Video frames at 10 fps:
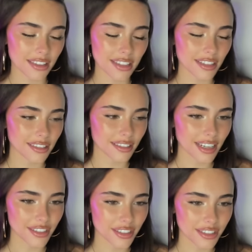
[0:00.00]
So
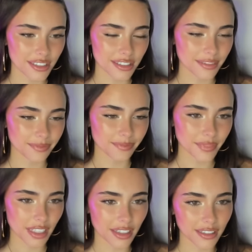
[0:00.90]
I just,
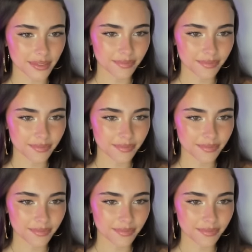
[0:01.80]
yeah,